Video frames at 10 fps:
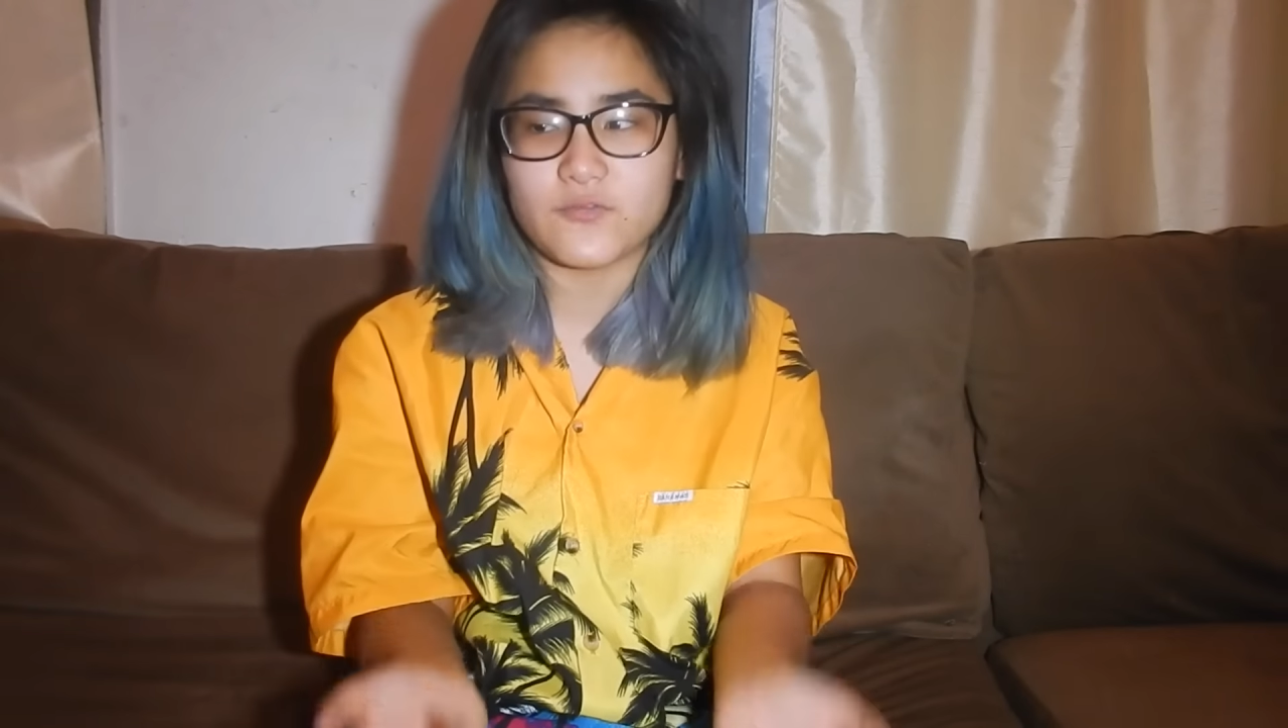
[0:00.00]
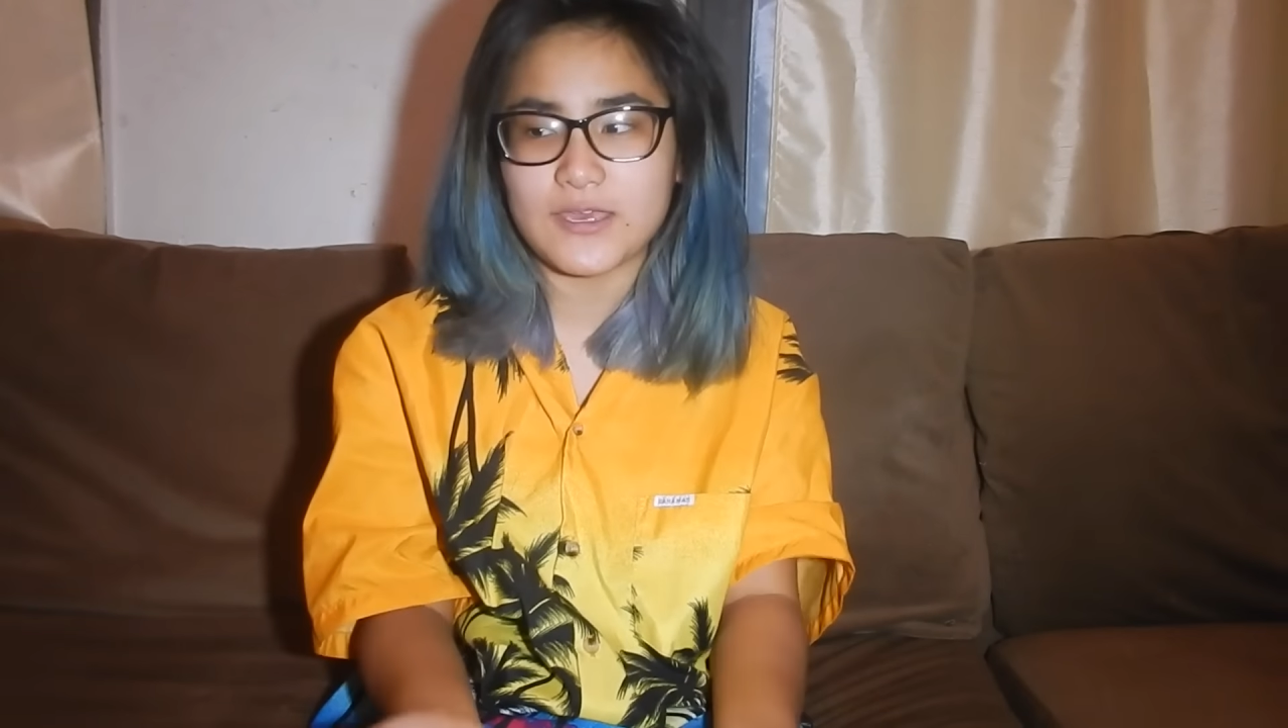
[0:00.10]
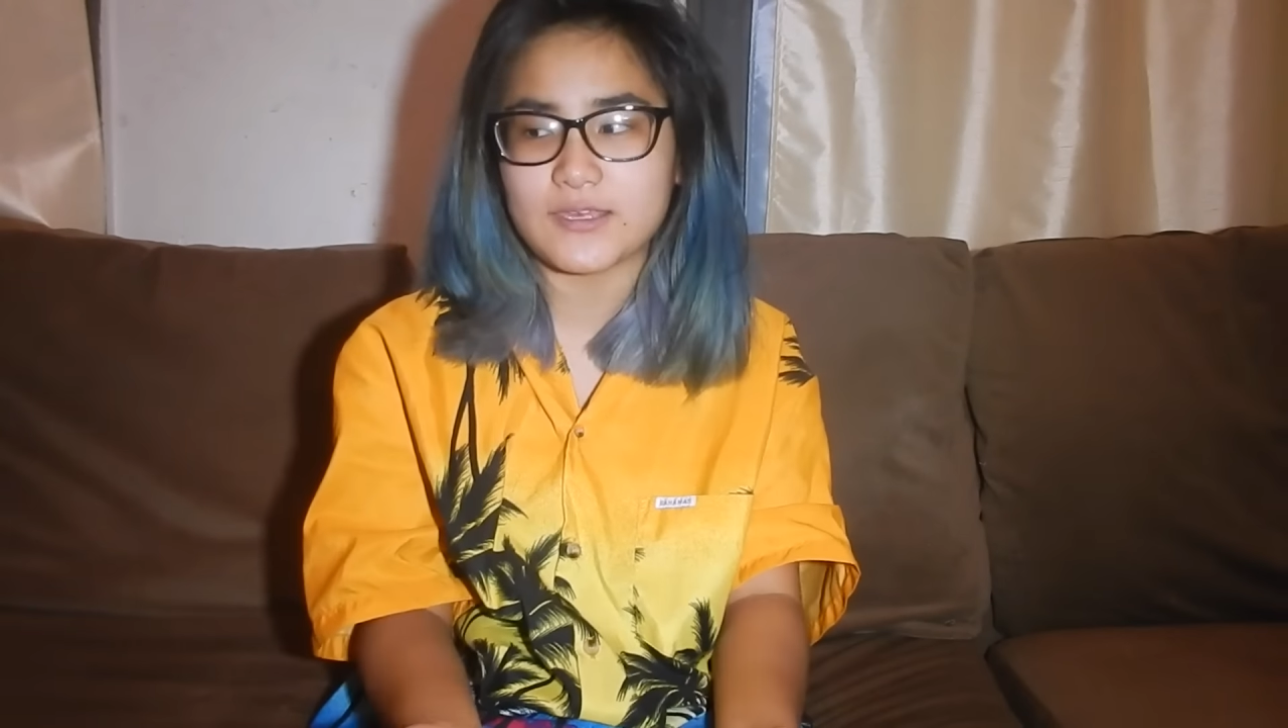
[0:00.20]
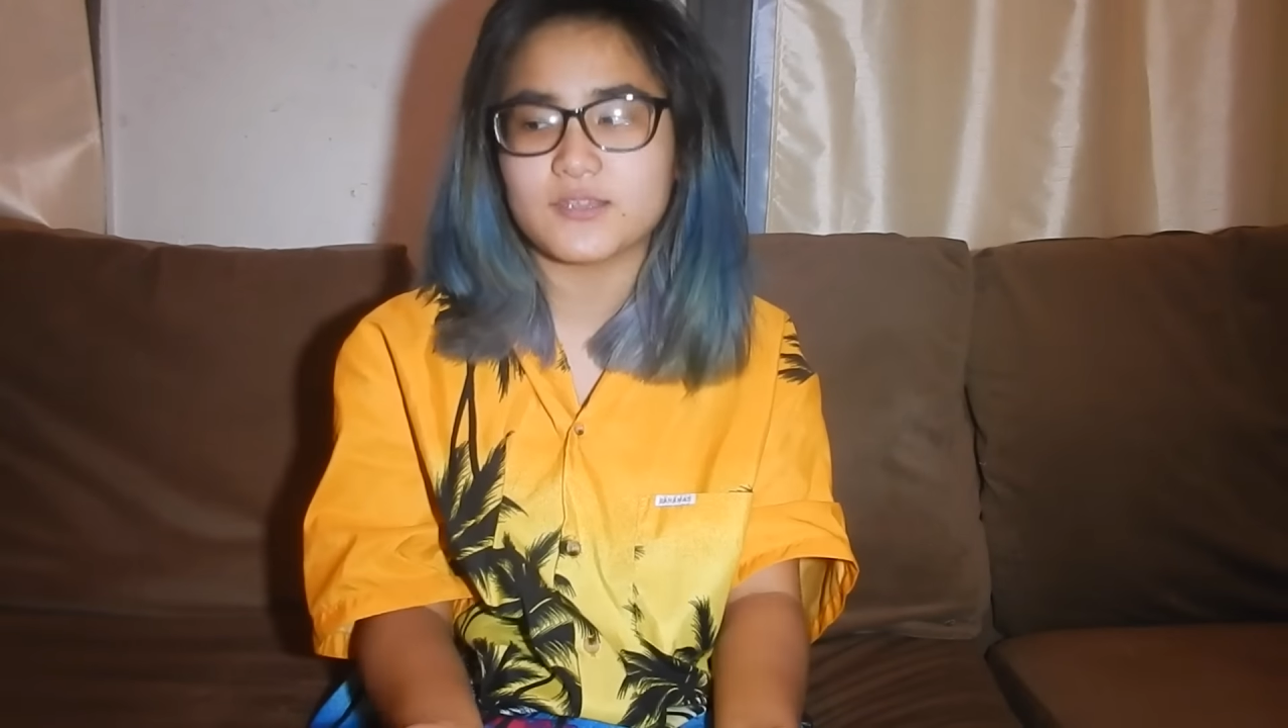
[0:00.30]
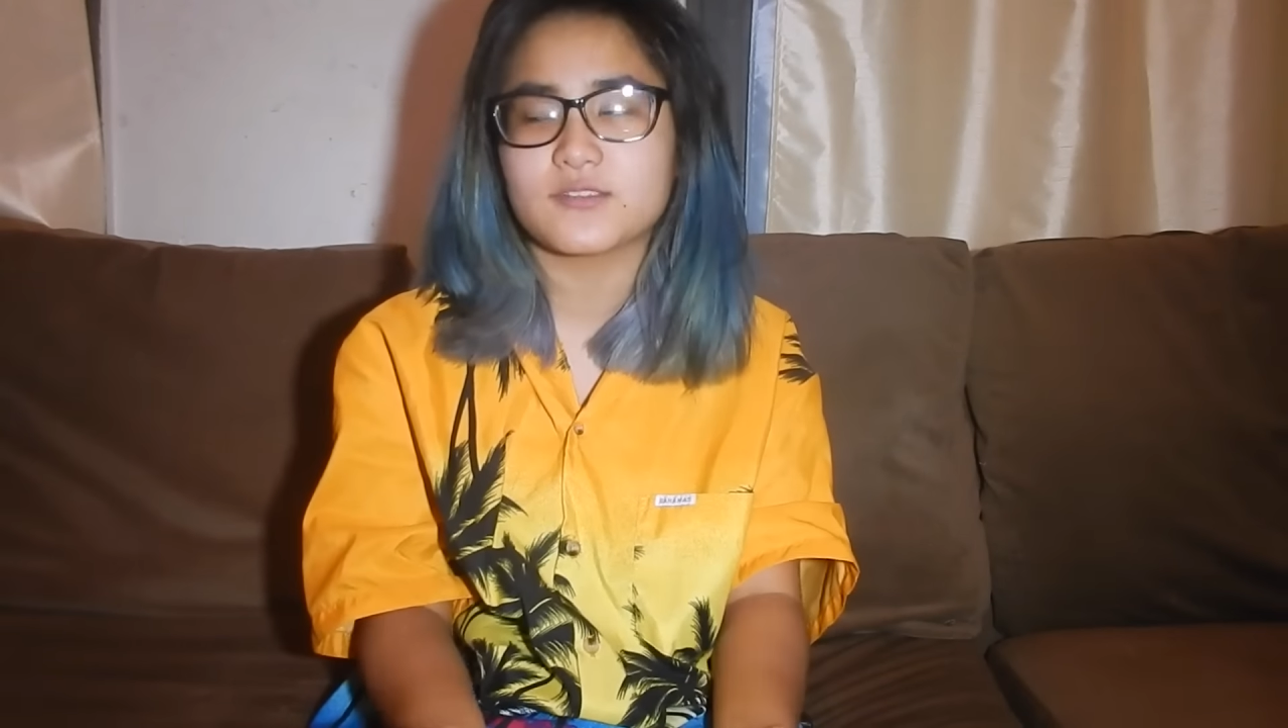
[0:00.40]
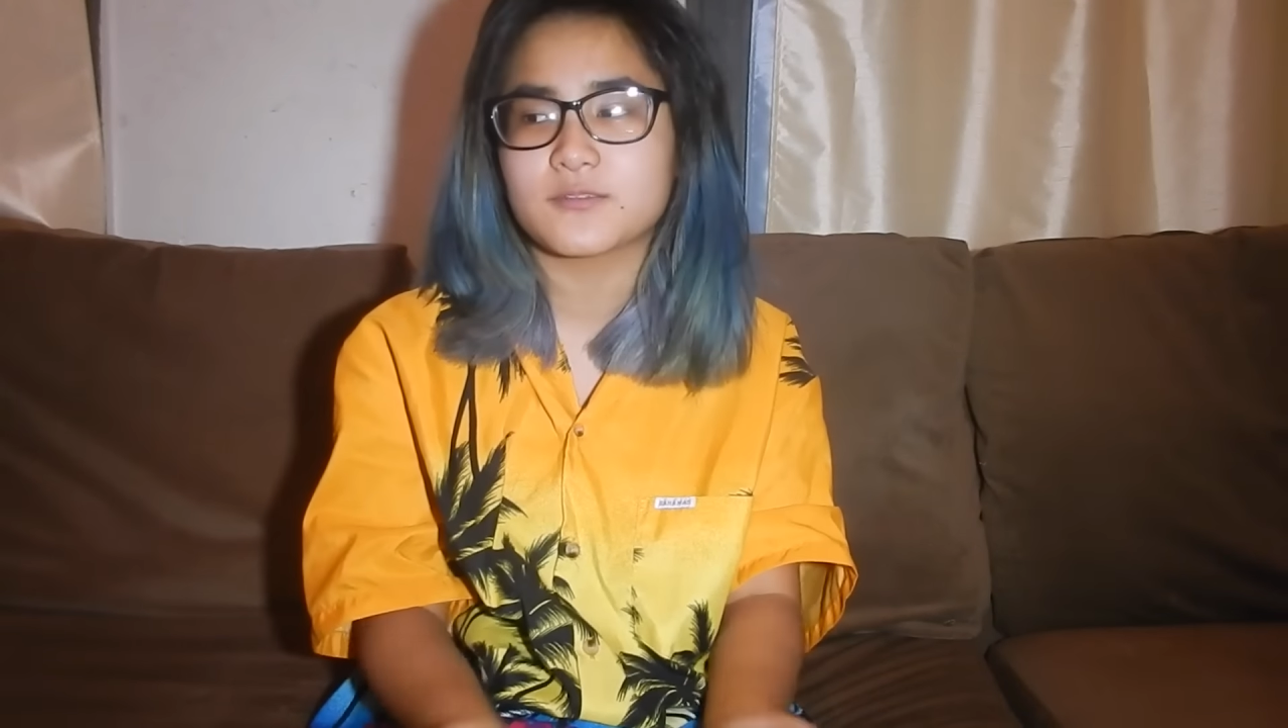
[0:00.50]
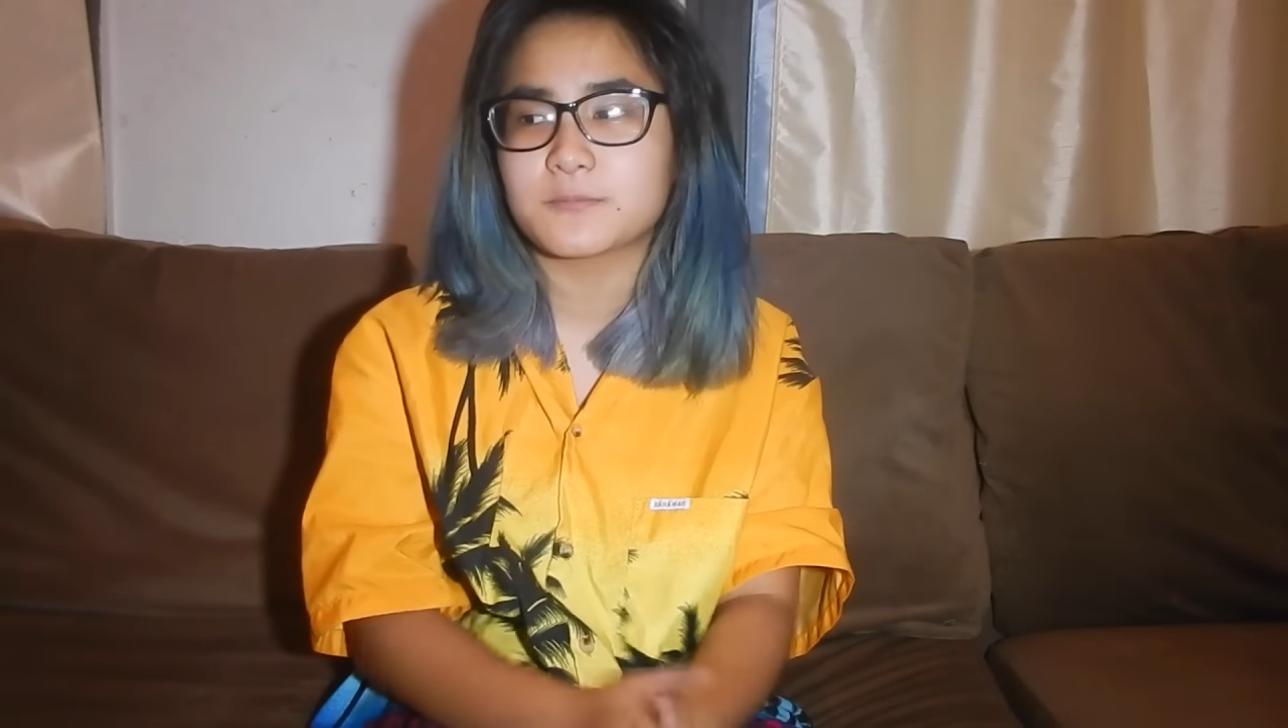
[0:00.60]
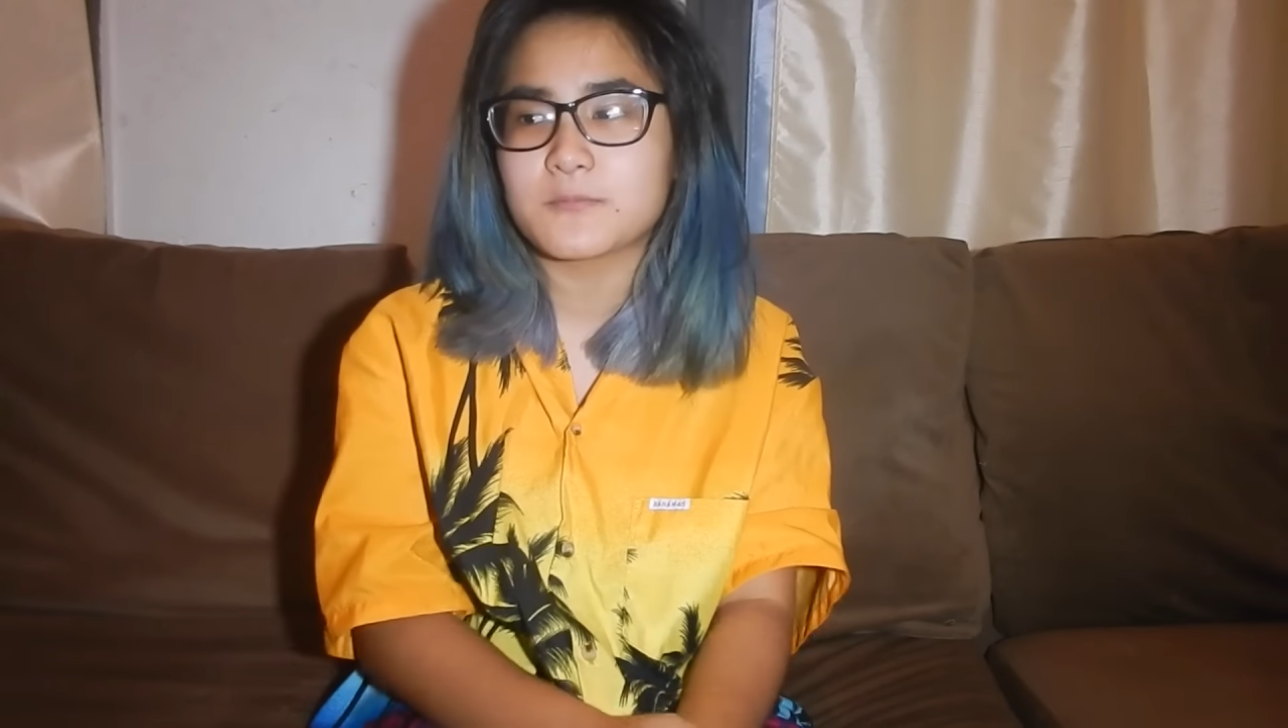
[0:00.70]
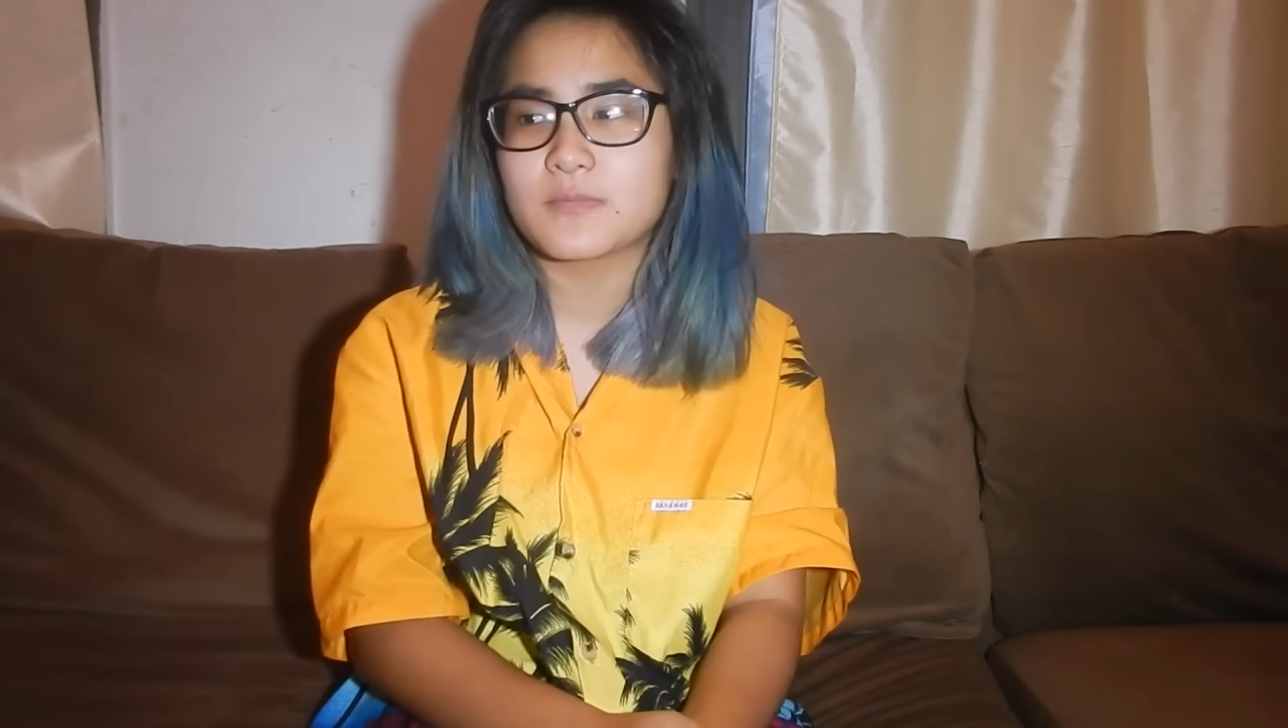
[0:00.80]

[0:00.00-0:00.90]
face.